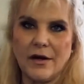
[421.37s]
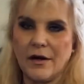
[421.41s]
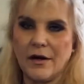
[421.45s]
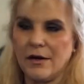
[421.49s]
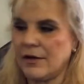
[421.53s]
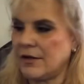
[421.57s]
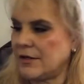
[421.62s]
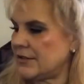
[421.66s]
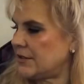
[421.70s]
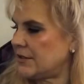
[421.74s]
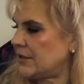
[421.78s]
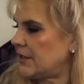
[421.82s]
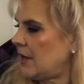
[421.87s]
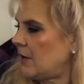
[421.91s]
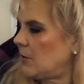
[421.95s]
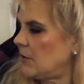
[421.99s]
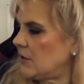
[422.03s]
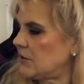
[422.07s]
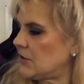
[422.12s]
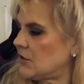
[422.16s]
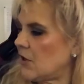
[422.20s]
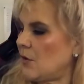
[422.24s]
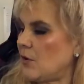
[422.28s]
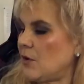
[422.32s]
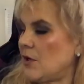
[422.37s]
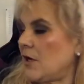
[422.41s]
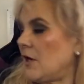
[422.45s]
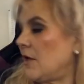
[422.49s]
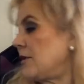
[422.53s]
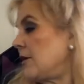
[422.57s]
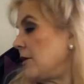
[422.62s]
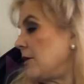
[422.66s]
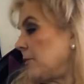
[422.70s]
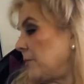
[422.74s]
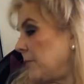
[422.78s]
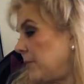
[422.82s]
of hard to tell what's going
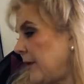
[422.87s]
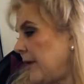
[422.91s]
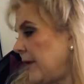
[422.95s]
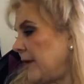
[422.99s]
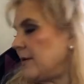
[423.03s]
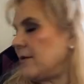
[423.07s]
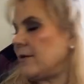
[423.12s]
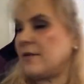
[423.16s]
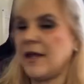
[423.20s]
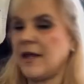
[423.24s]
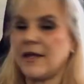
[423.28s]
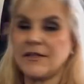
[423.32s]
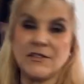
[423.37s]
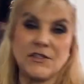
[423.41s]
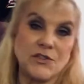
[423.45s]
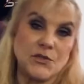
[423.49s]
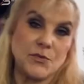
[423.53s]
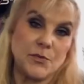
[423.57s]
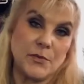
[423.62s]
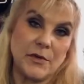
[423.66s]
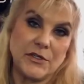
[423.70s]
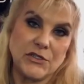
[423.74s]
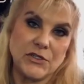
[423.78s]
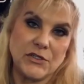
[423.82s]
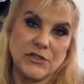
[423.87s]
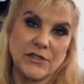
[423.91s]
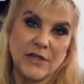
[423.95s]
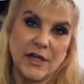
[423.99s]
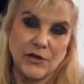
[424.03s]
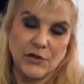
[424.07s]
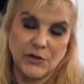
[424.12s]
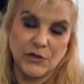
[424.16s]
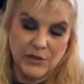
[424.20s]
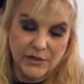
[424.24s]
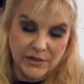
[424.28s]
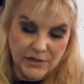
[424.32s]
on there, but that's as much as I
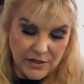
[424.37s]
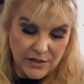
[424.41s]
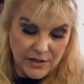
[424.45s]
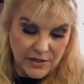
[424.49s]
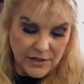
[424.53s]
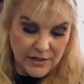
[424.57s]
could